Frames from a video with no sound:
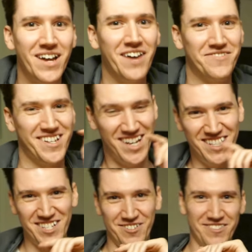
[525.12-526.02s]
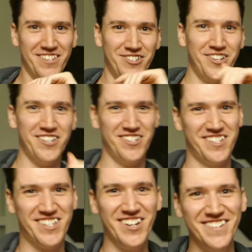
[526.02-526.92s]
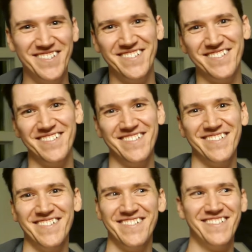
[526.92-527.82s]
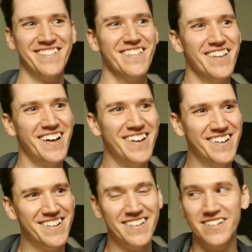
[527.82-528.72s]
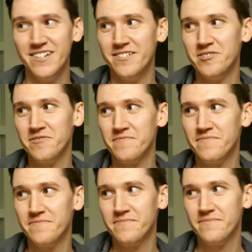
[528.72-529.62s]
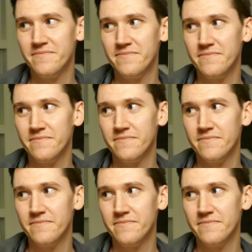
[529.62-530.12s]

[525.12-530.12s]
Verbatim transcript: We have to consult the judges. Oh, that's true. That's so can be.